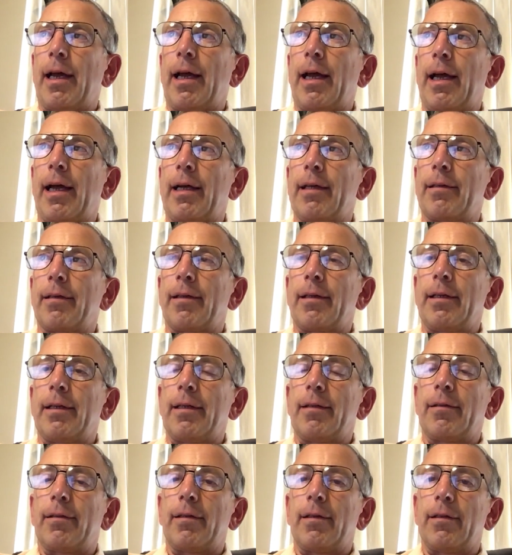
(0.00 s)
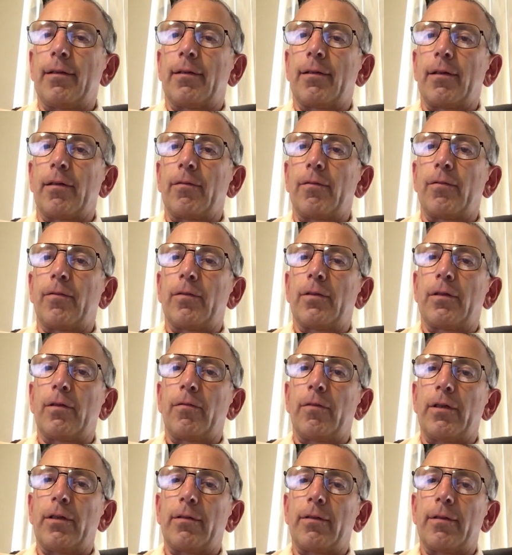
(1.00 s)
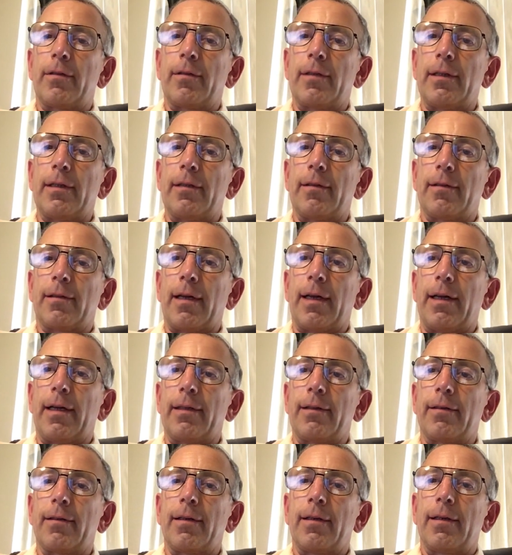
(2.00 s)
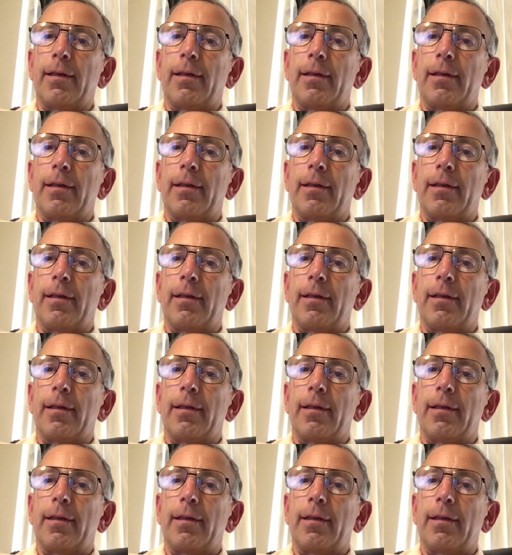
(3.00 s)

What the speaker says: and the incidence of severe disease and